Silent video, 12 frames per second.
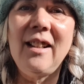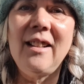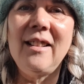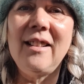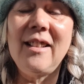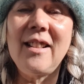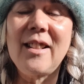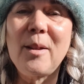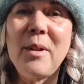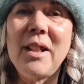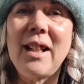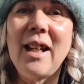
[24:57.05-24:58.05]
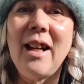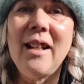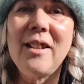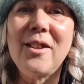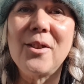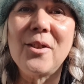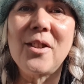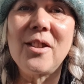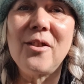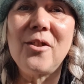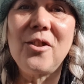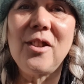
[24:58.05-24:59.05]
and some of the characters
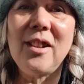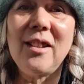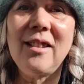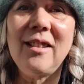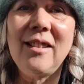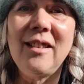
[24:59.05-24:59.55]
that she